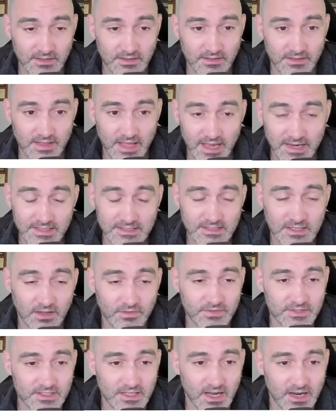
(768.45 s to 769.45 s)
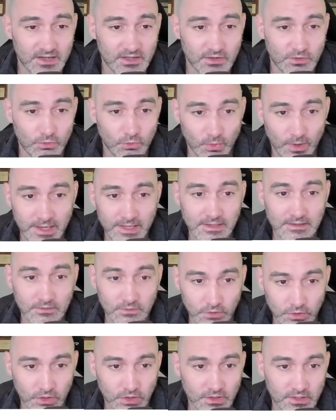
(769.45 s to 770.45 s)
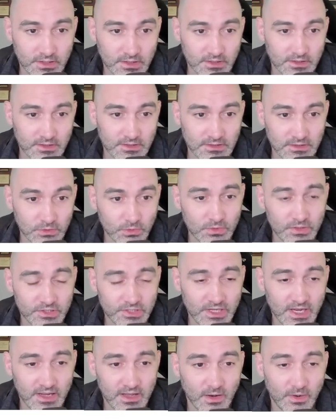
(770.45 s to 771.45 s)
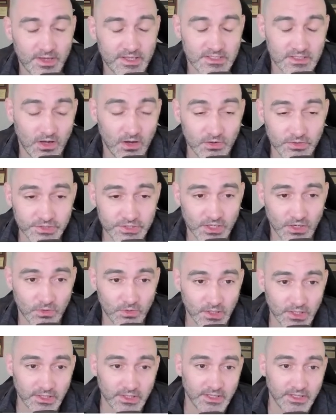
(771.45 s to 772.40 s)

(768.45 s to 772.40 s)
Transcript: That itself is not a great look, because Lukashenko has also,